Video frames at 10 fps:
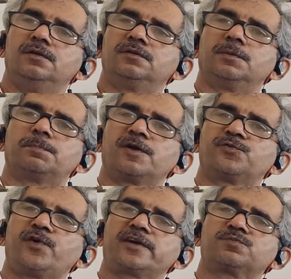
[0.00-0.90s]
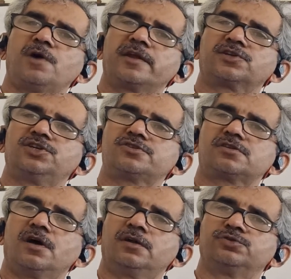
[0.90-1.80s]
The perfect
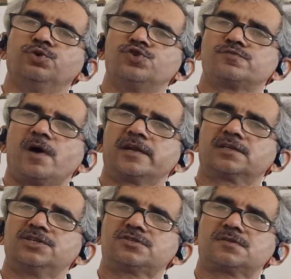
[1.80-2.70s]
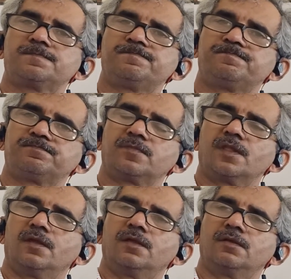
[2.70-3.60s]
markets are those markets
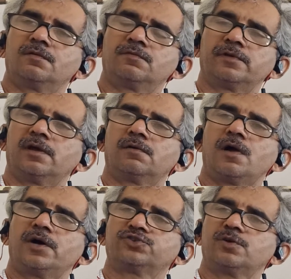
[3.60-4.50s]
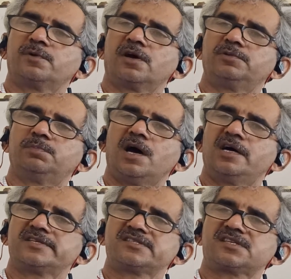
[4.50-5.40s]
where large number of
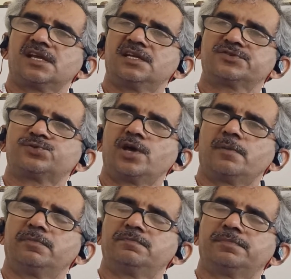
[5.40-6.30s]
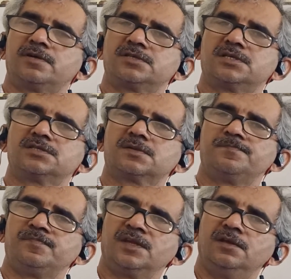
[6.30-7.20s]
buyers and sellers are present.
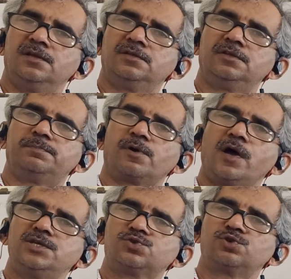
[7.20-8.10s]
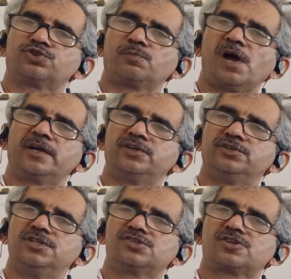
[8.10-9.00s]
The price determined
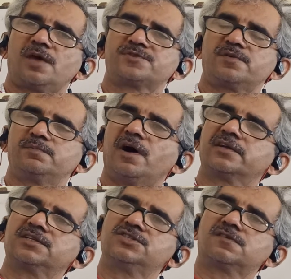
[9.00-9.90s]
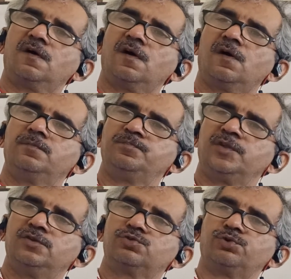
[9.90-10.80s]
in these types of markets are
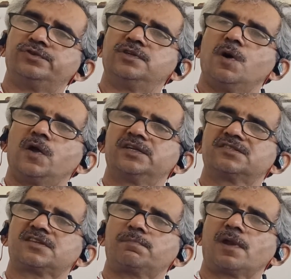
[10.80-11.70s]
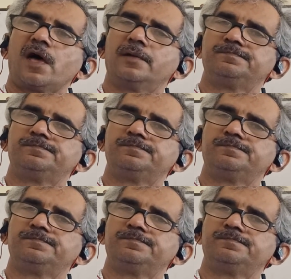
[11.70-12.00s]
through the demand and supply.